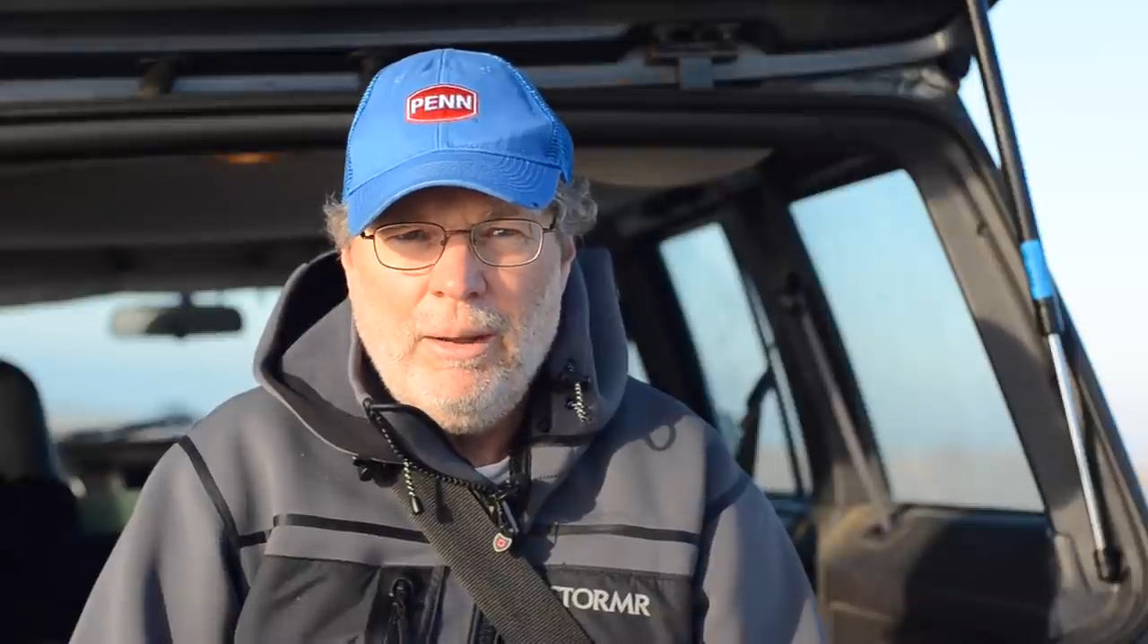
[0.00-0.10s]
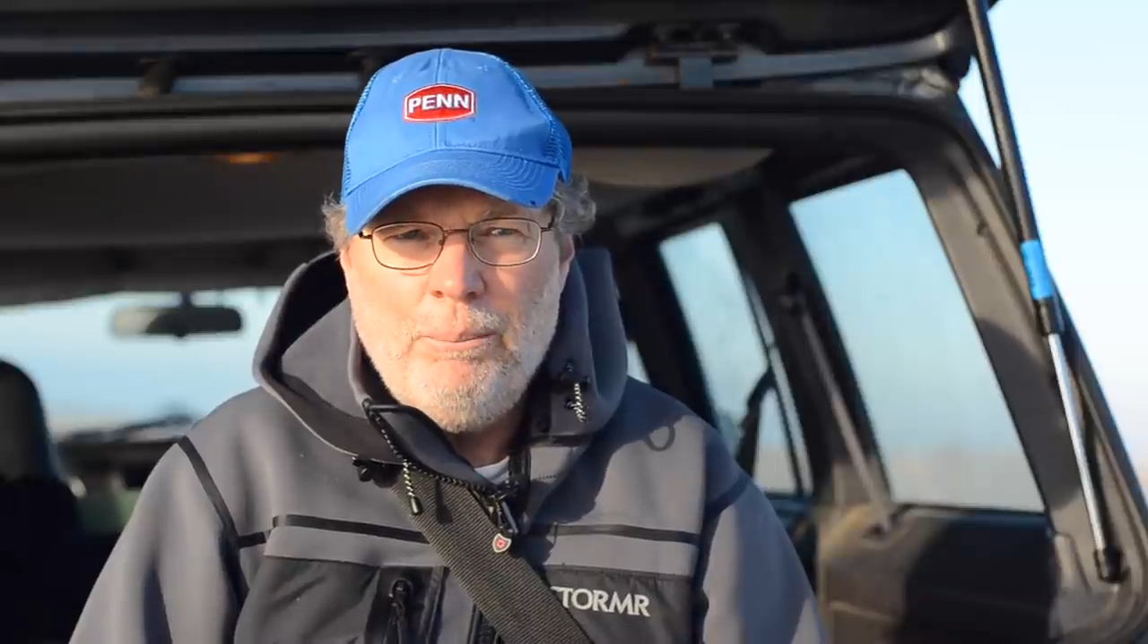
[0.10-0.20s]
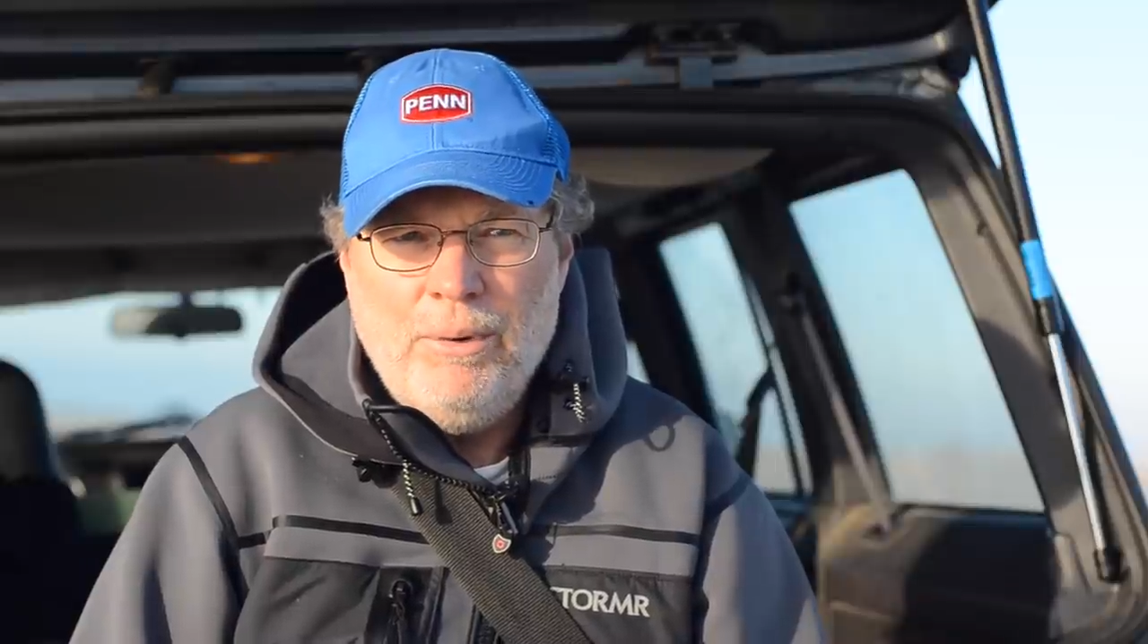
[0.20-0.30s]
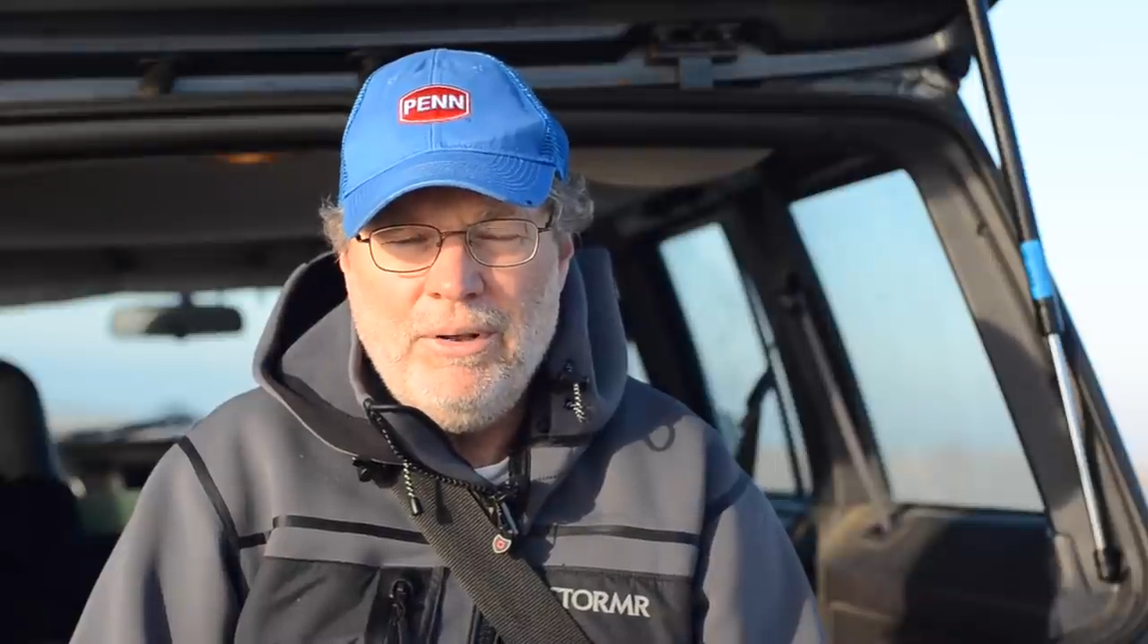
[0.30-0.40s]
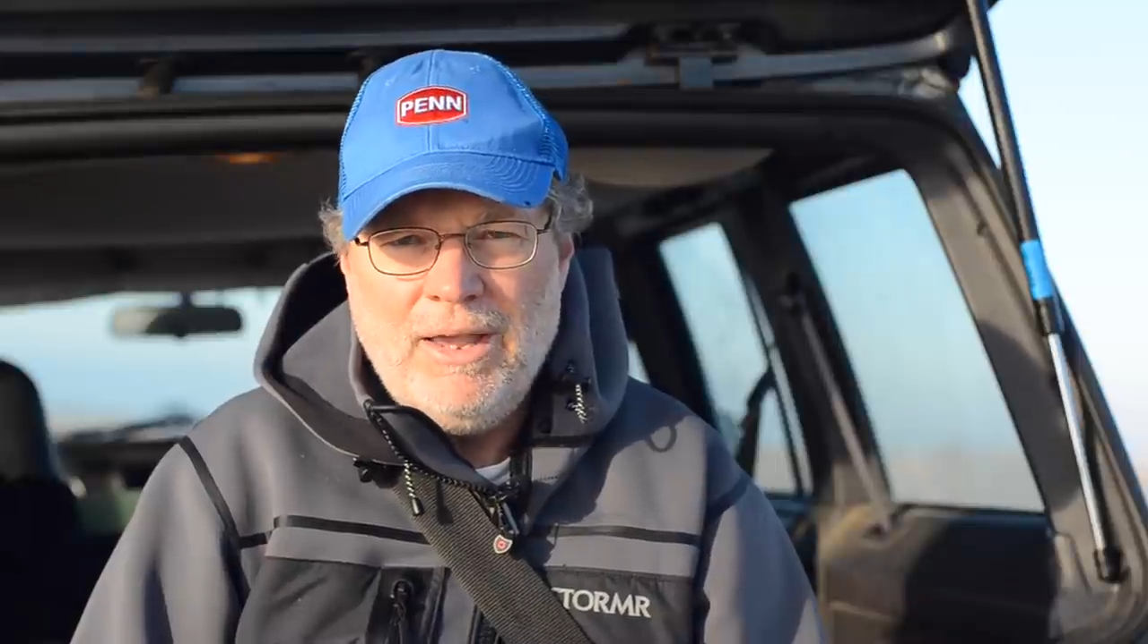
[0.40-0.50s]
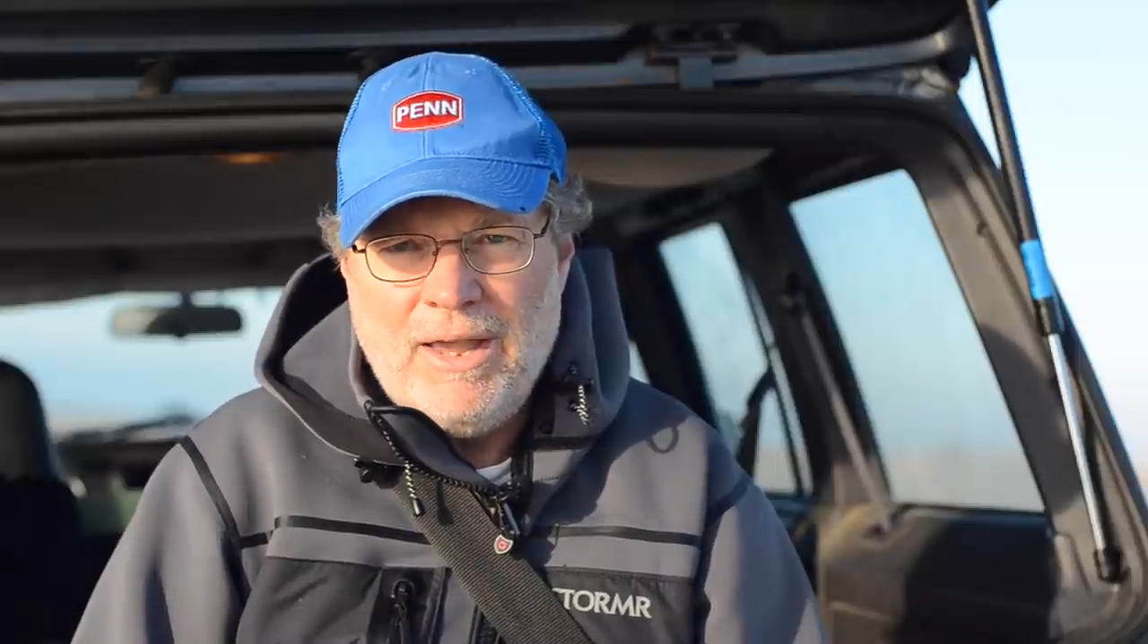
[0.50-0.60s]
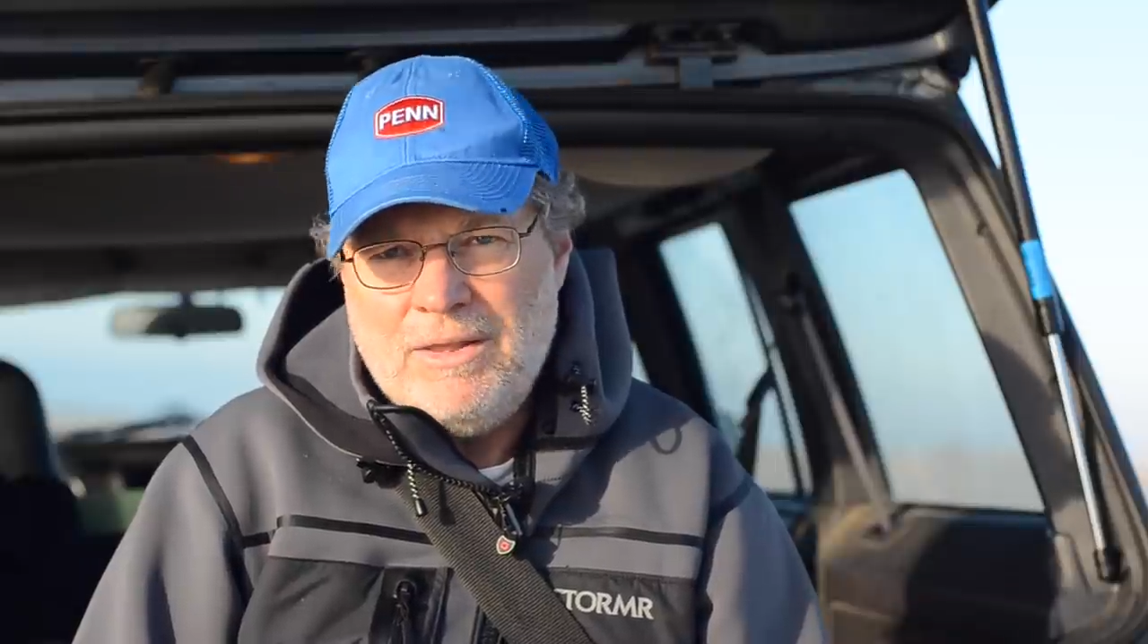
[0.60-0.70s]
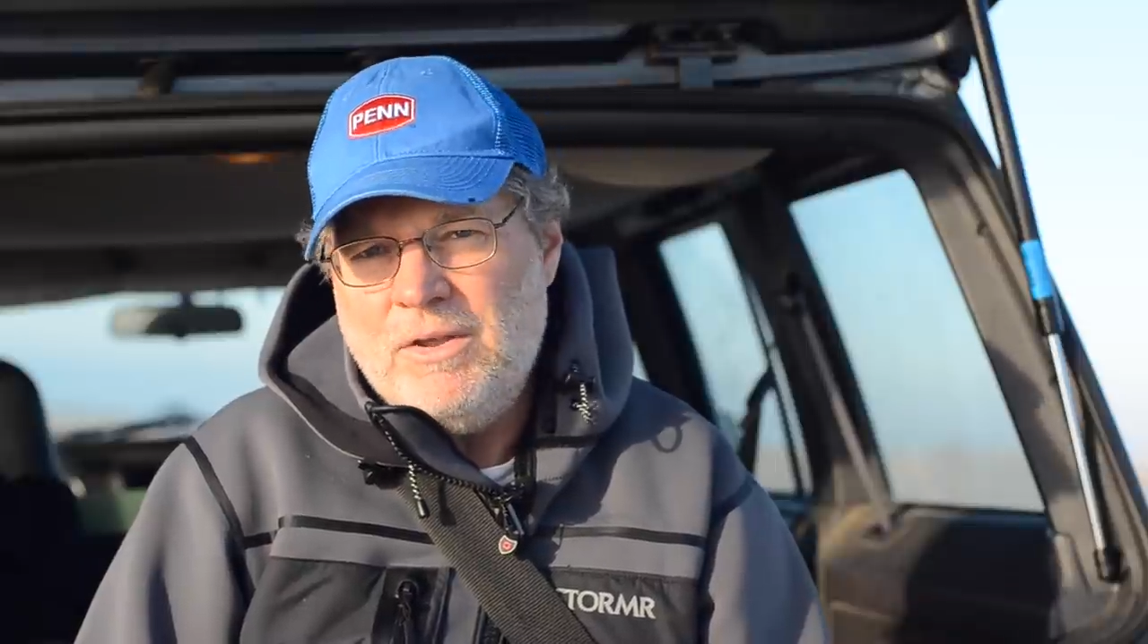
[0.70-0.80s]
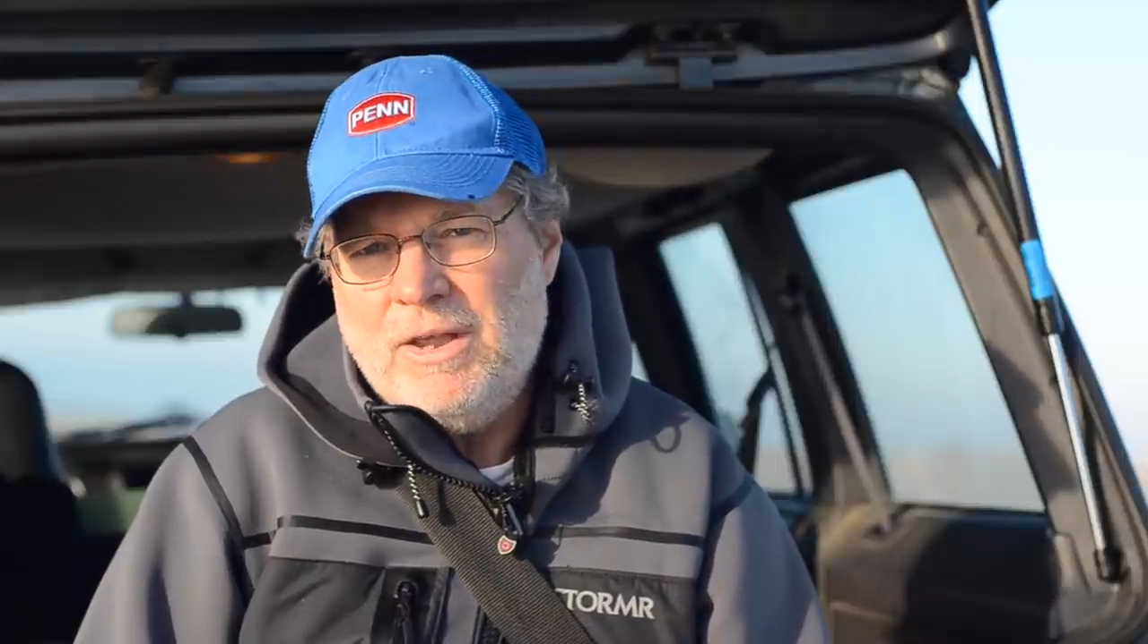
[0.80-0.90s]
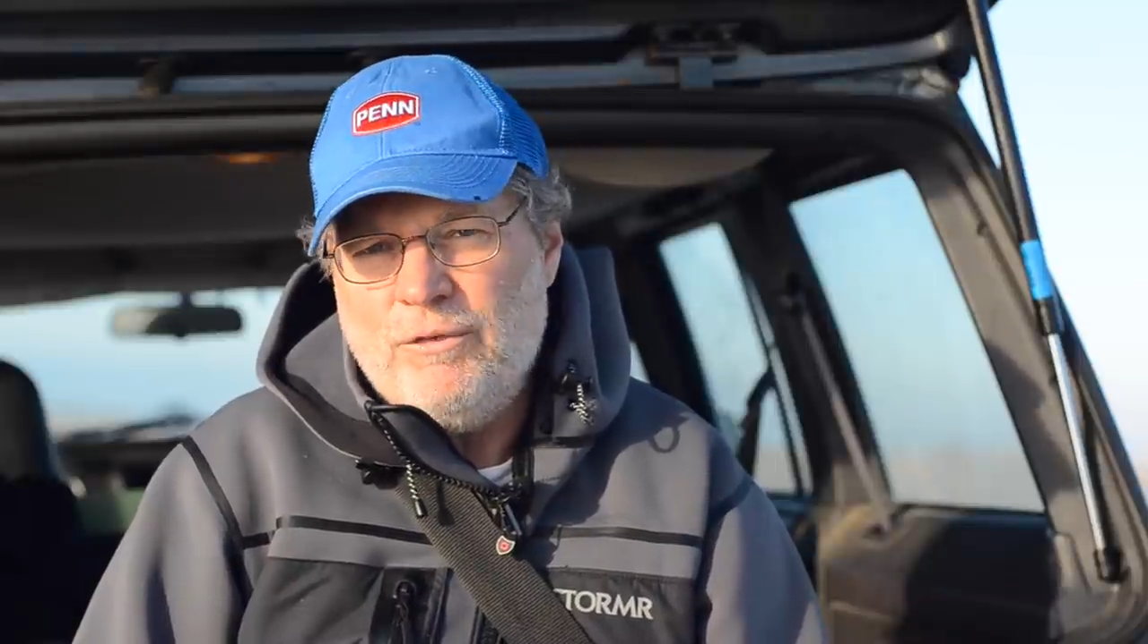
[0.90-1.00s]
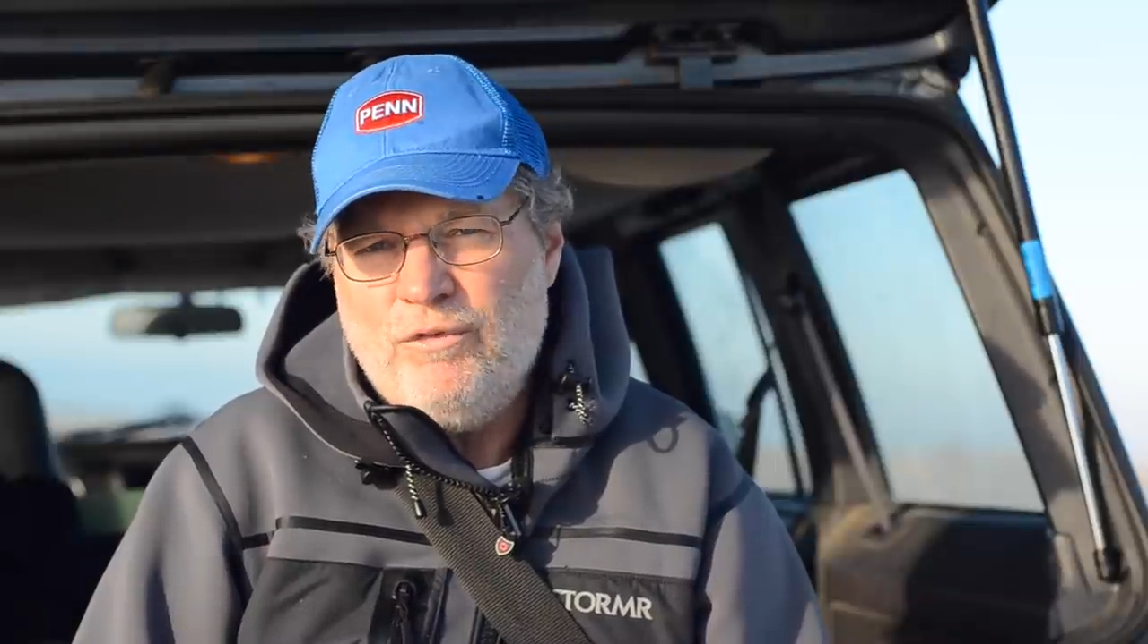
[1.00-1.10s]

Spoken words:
But again, you get a